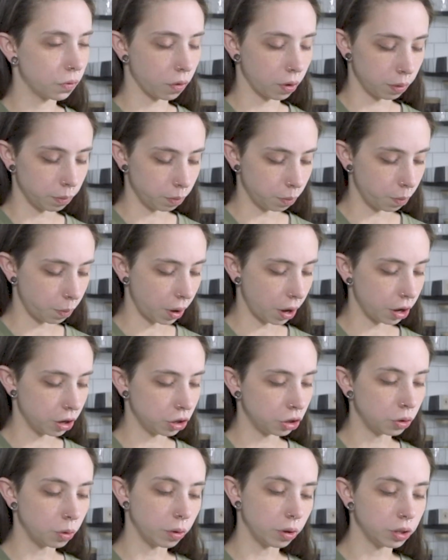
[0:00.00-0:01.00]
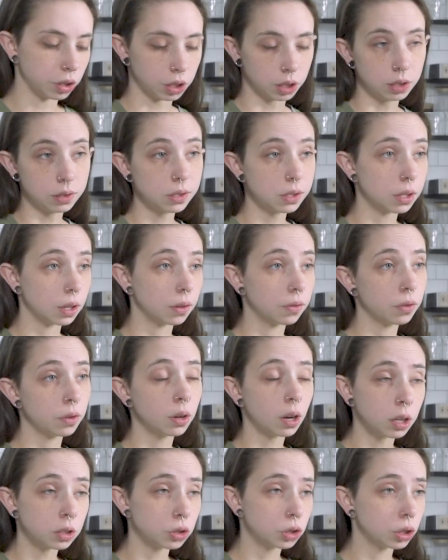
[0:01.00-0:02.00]
formed by your yeast. If you're
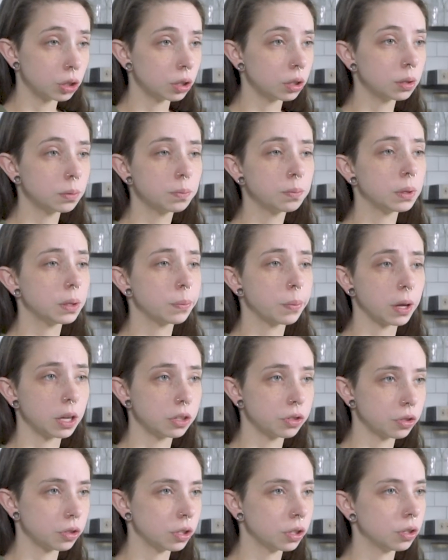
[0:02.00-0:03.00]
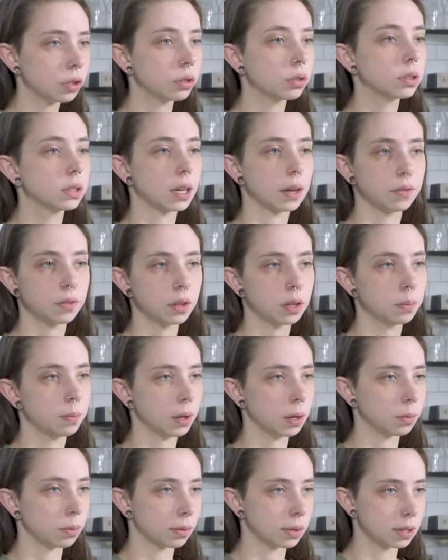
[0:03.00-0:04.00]
not sure, be patient. You'll definitely be
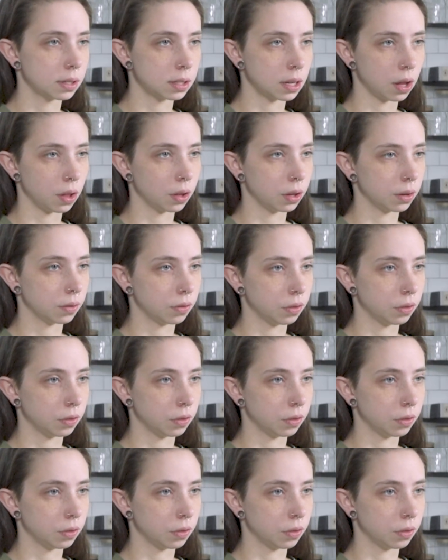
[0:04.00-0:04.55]
able to tell in a